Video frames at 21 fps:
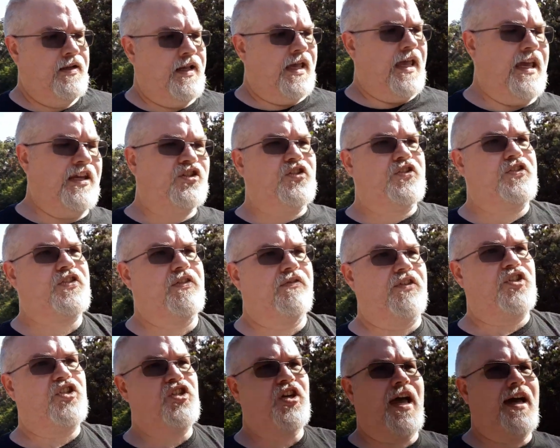agents of the
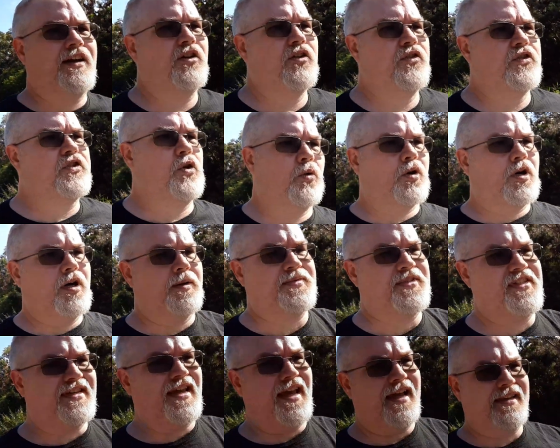shadows who are
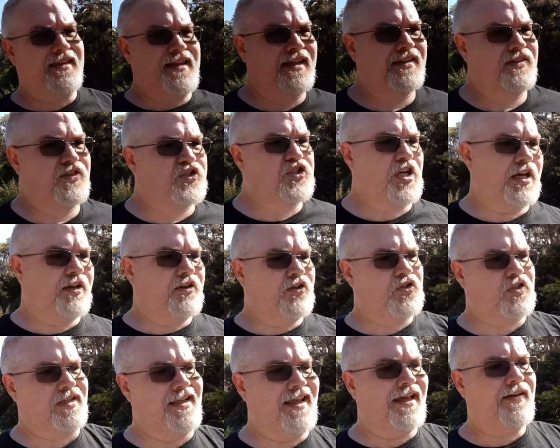upset that the
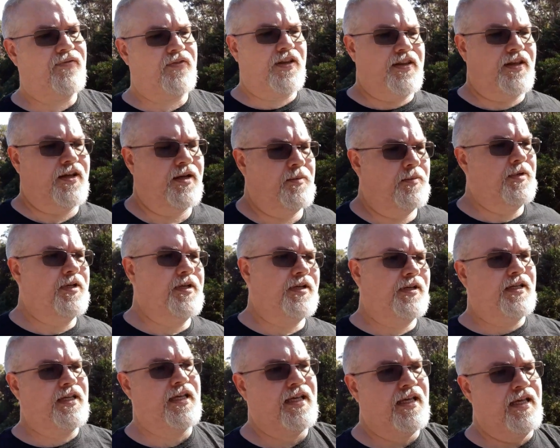shadows left them
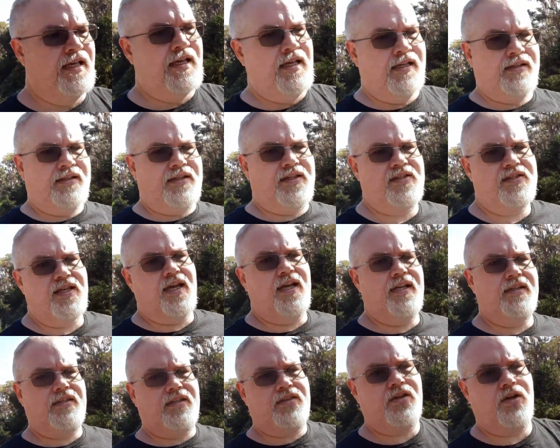
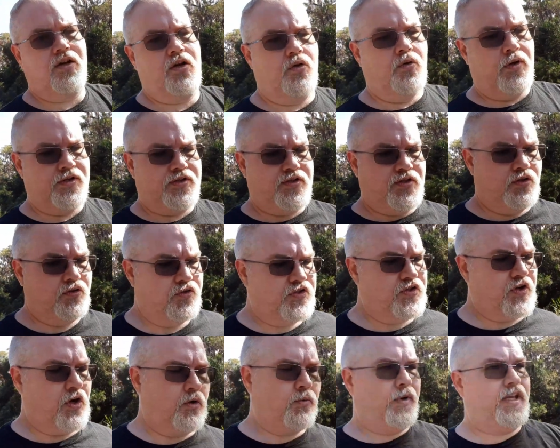decide that they're going to
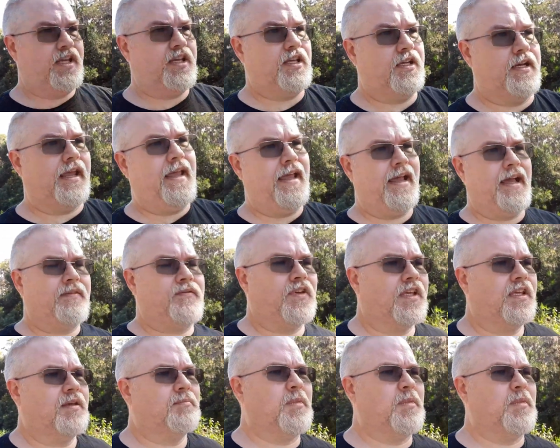start wreaking havoc.